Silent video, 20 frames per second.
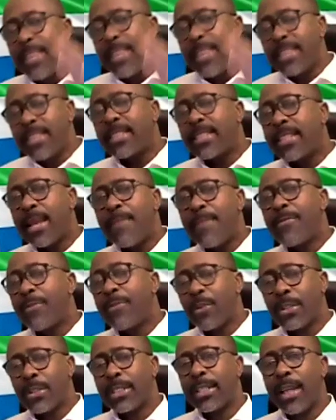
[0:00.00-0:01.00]
This same
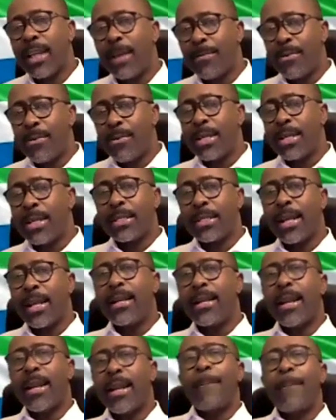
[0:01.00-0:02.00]
frontier police now
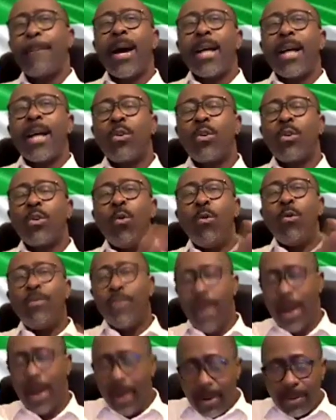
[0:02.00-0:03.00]
then pass
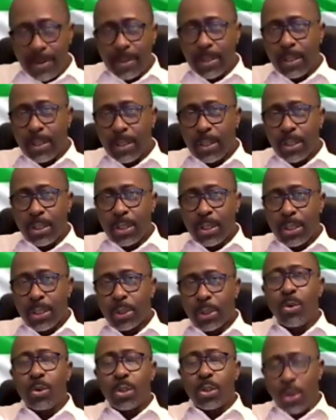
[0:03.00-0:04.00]
over
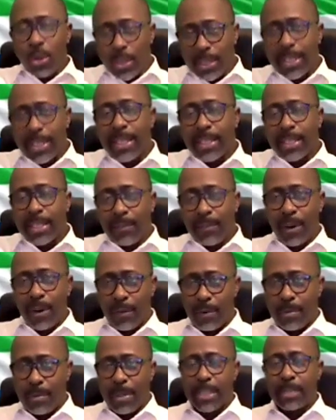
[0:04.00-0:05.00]
to successive
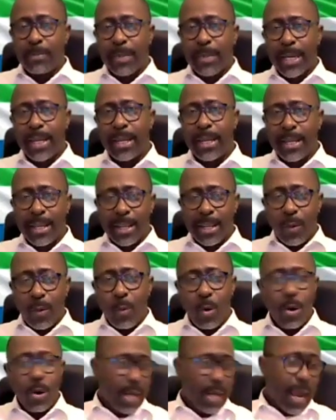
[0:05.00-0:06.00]
governments, beginning the
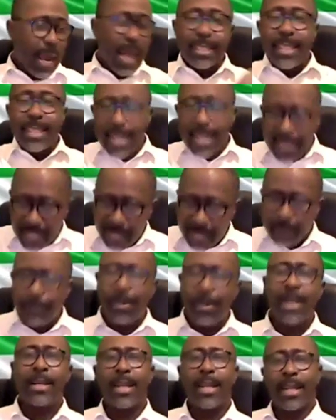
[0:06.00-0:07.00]
one at
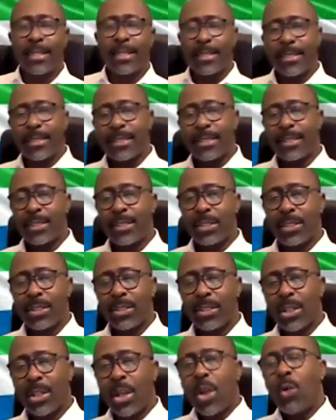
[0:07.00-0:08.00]
independence,
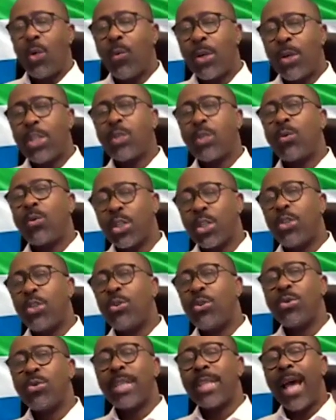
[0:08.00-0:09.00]
which was
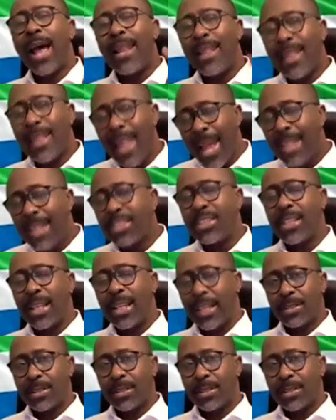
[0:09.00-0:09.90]
used largely